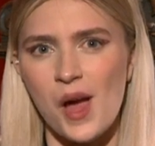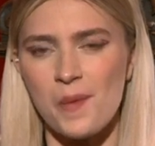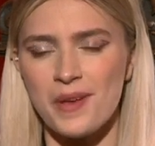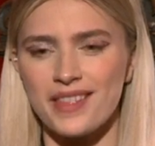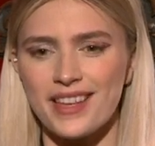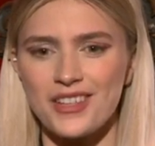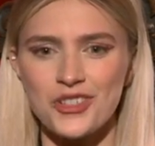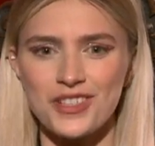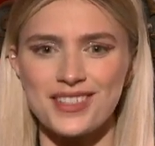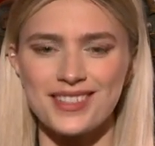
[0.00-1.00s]
I mean, they're
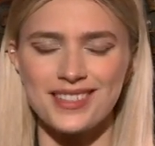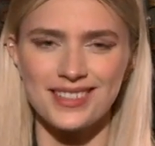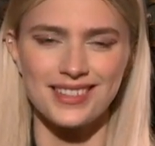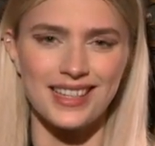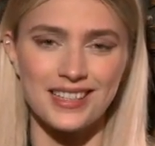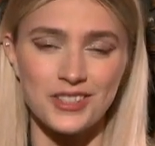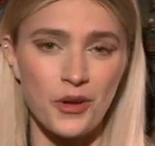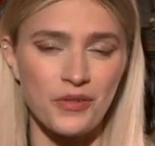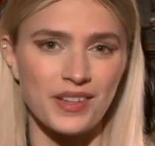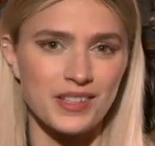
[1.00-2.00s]
just, they're so
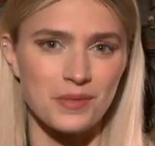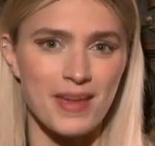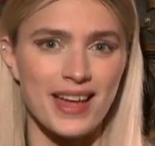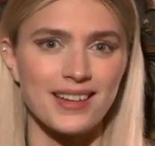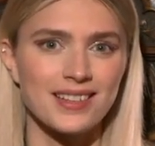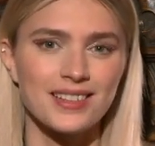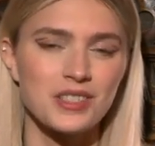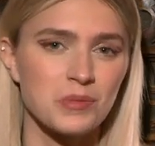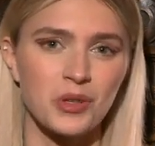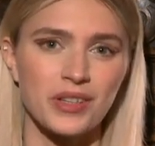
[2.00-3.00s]
fun to make,
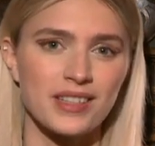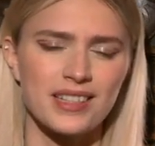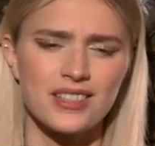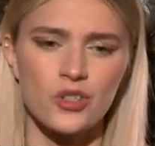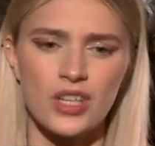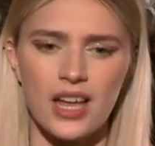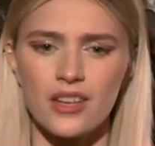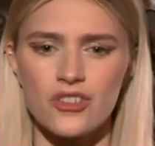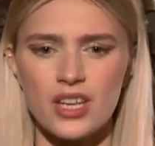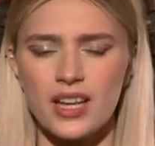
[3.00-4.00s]
to be honest. They're so
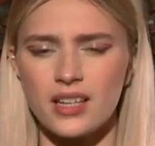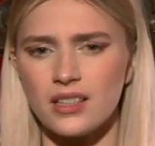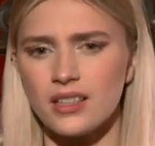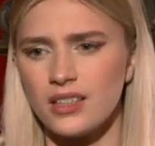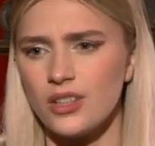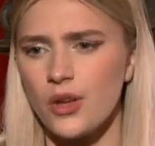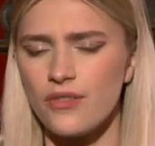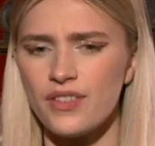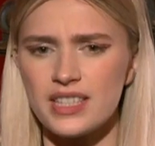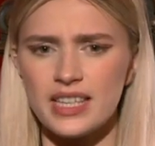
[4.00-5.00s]
challenging, you know,
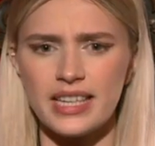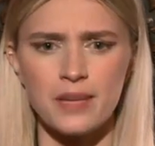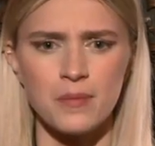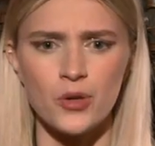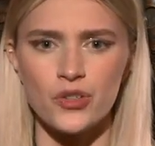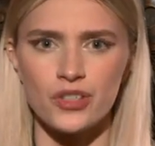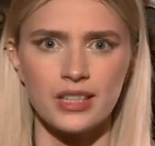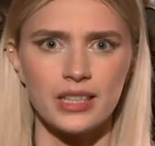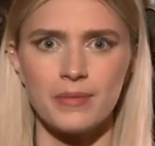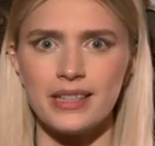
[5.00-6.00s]
physically,
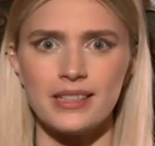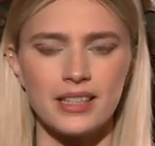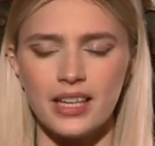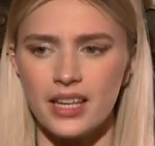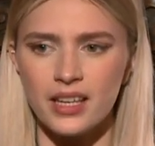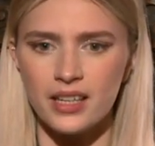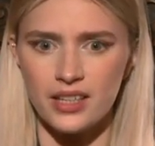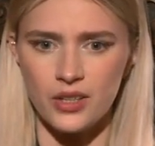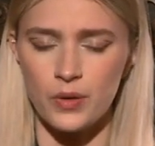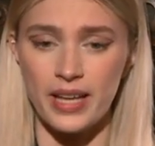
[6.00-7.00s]
emotionally, mentally.
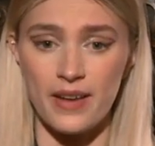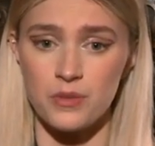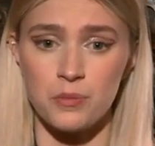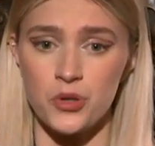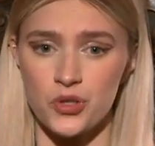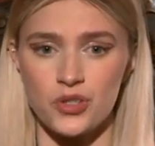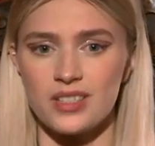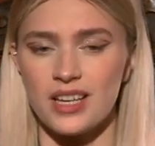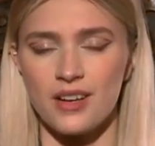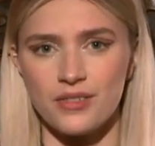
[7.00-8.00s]
You really have to push
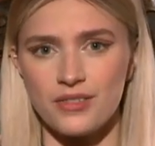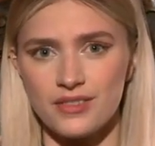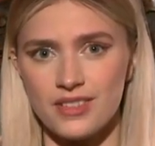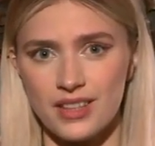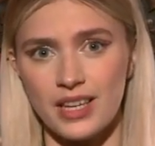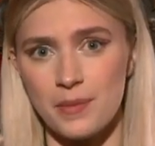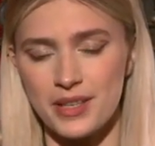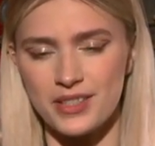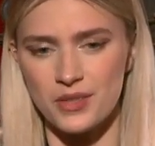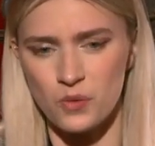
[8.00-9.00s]
yourself to the
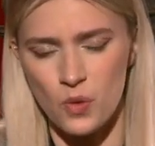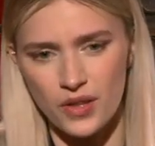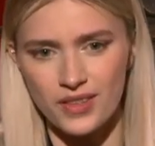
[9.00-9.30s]
limits of what